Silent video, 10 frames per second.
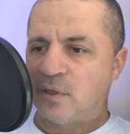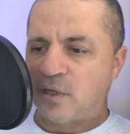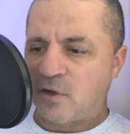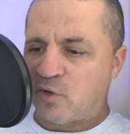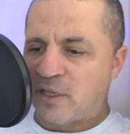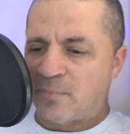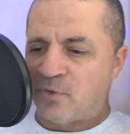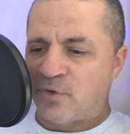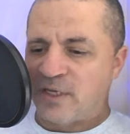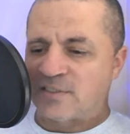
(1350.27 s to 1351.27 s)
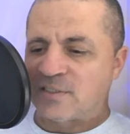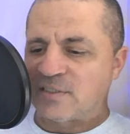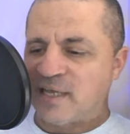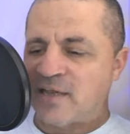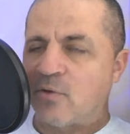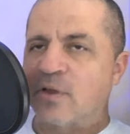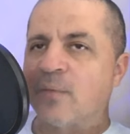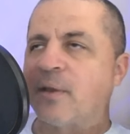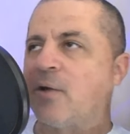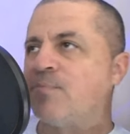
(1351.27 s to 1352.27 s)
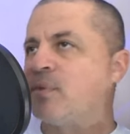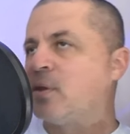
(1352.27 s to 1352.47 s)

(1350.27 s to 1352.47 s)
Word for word: uh, Oleg Prudius, and Dango come out.